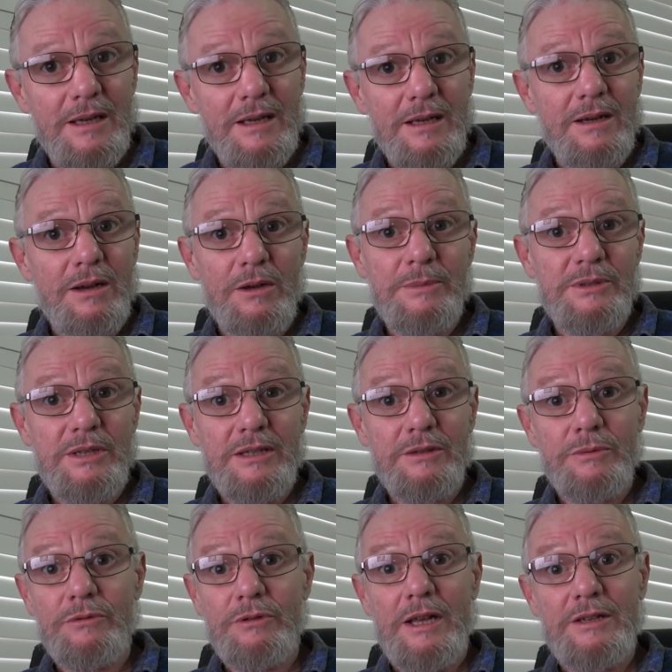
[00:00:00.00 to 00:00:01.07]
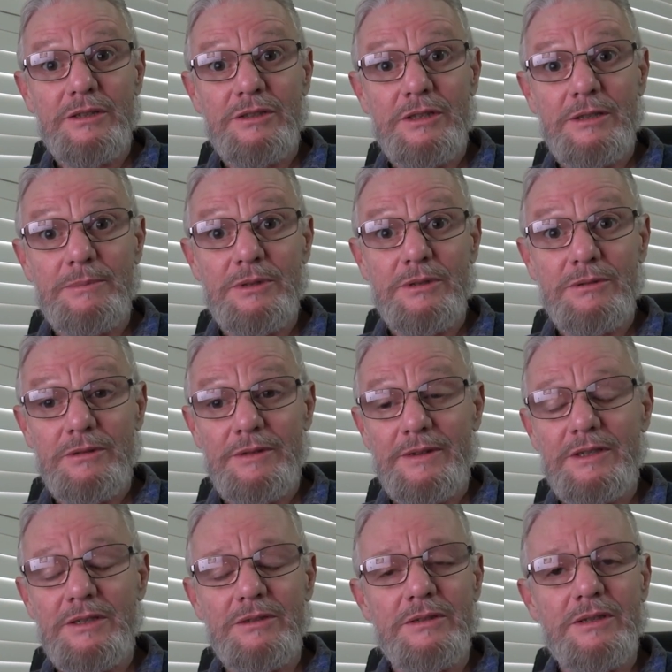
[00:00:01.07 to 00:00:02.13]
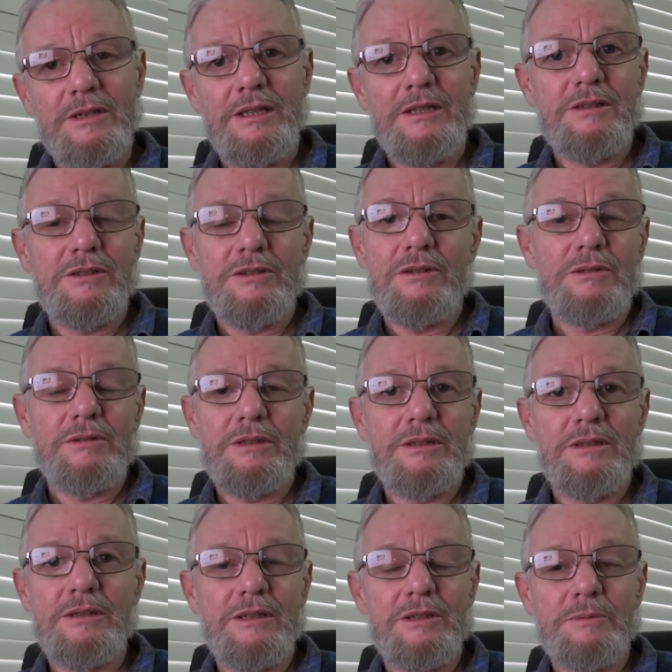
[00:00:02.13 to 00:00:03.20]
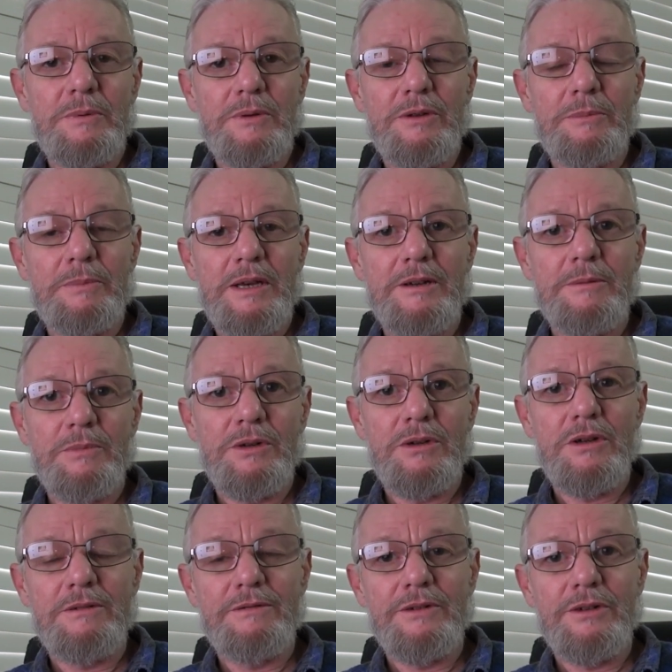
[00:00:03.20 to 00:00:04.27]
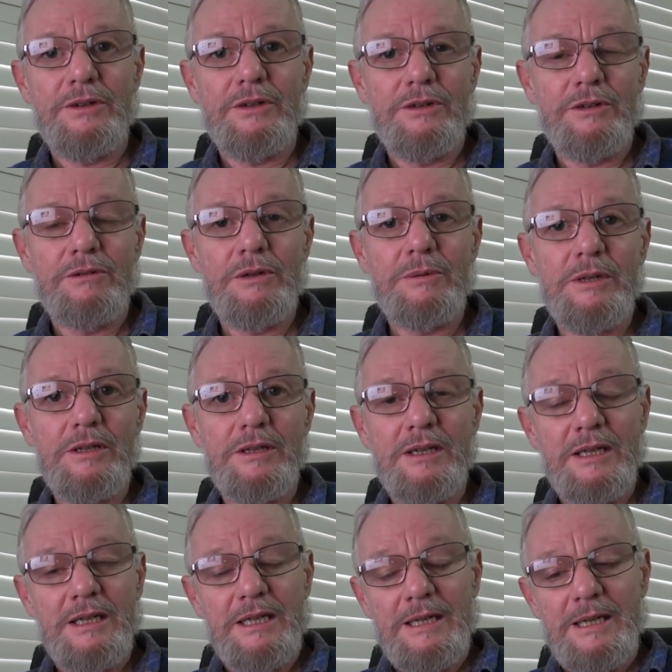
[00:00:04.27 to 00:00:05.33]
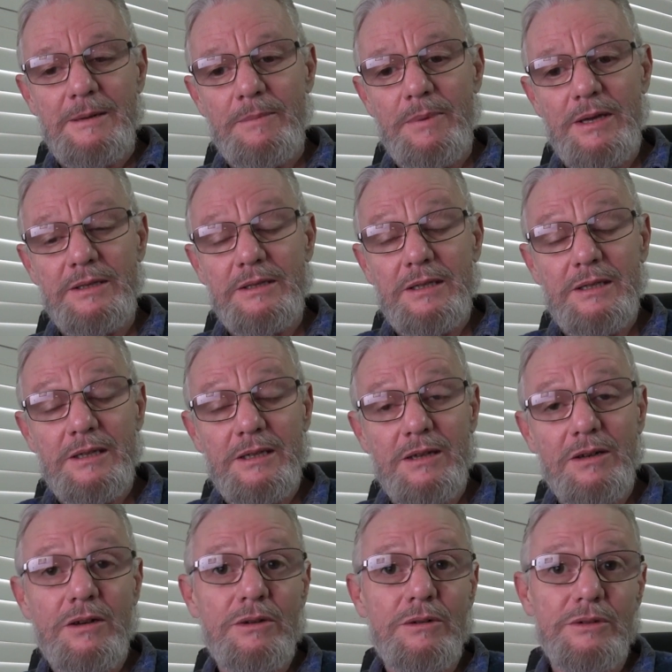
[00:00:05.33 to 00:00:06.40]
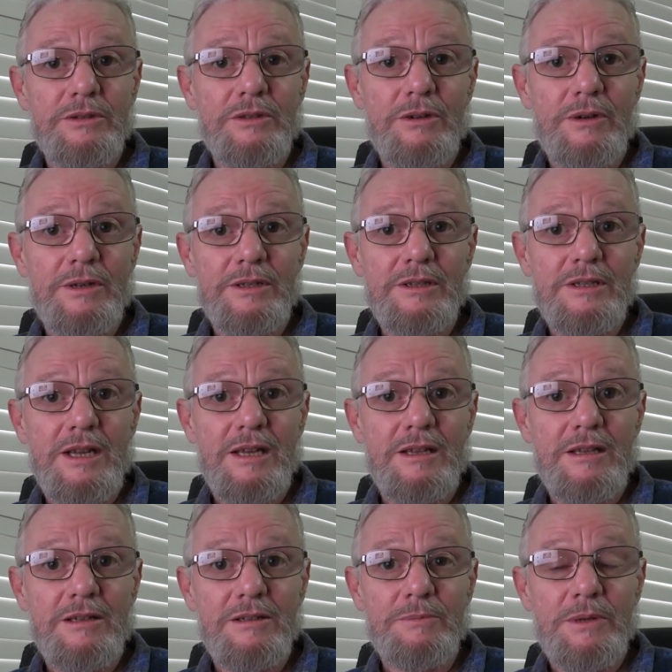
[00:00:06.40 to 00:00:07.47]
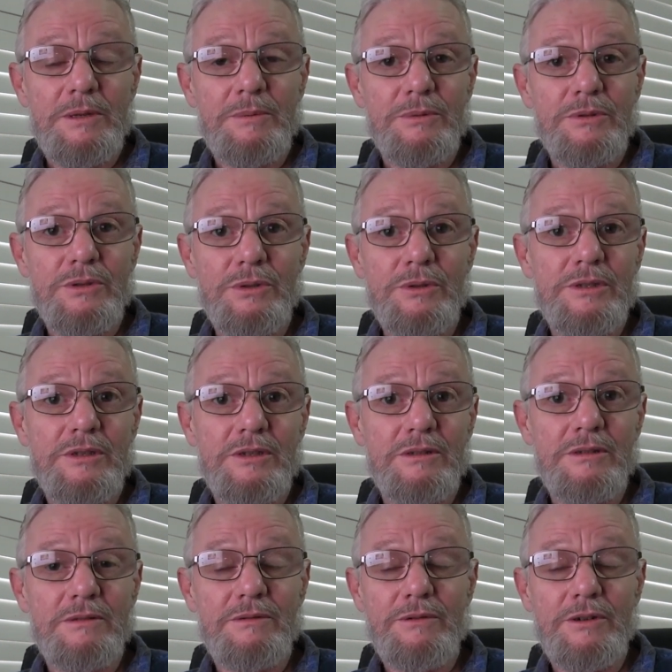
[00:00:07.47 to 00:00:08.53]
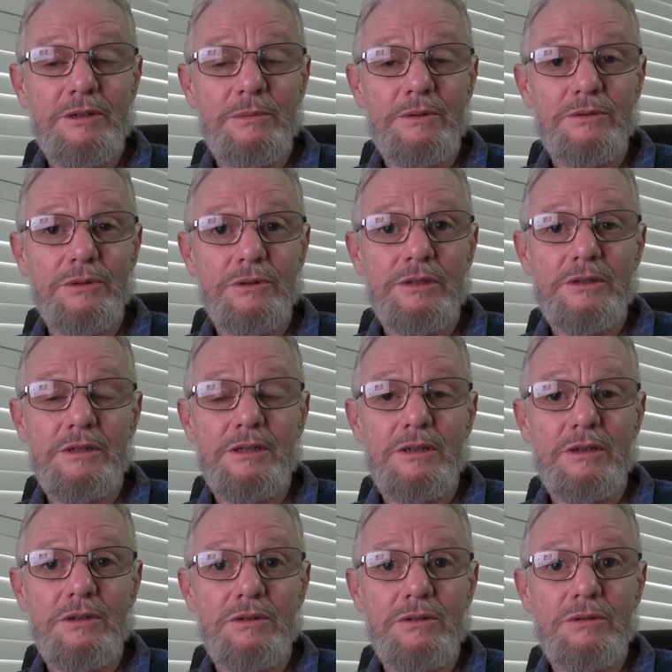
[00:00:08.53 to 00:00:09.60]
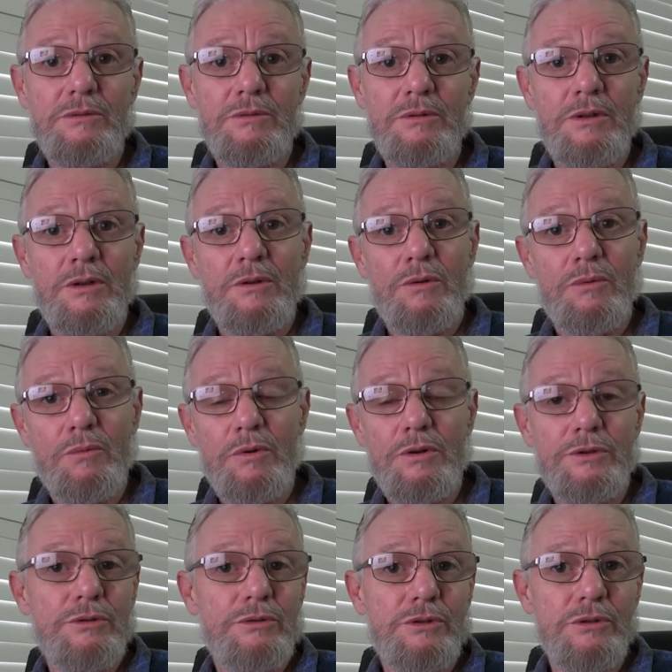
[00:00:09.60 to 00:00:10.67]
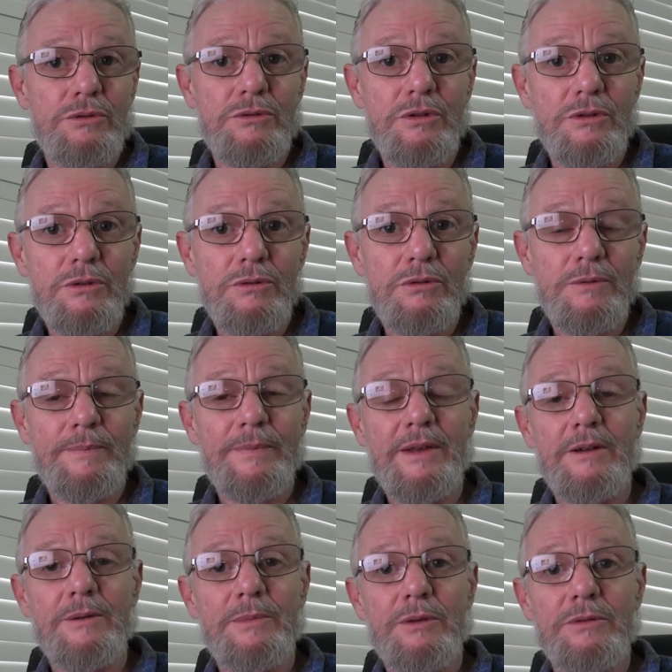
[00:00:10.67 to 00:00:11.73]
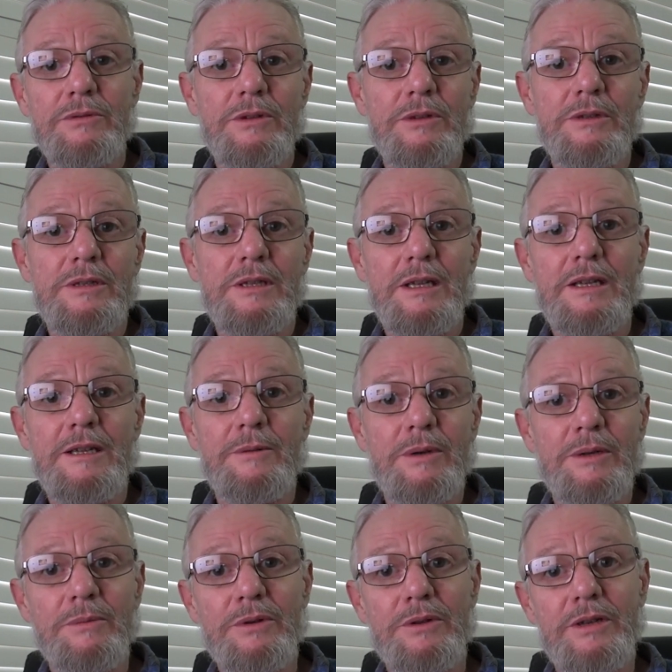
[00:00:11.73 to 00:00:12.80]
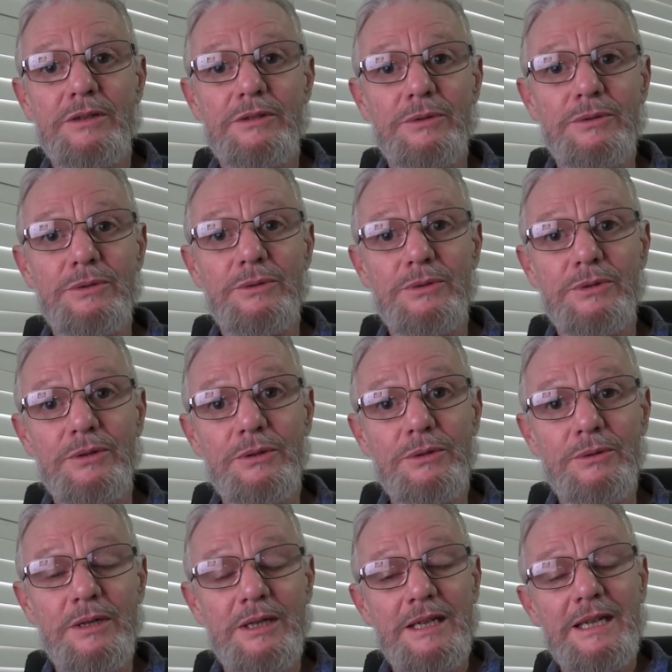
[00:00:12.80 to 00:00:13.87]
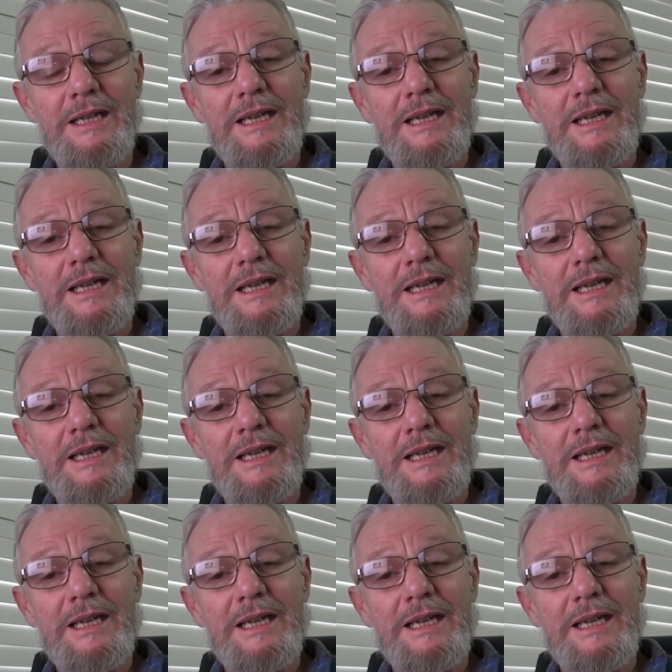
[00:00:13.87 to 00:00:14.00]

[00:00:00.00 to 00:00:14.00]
homosexual relationships and all of these sorts of things. That's not part of my life, and I don't agree with it. But I also understand that it's people's choices, freedom of choice, and you can do what you choose to do. And I'm not trying to tell anyone what they should or shouldn't do.